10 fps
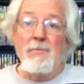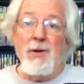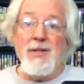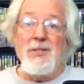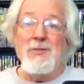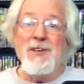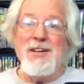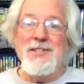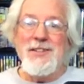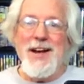Price is
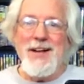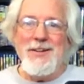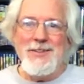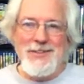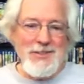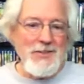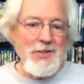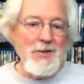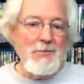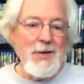Right style.
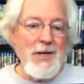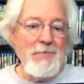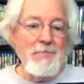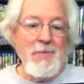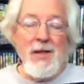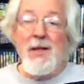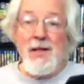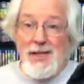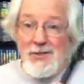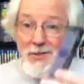So
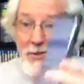let's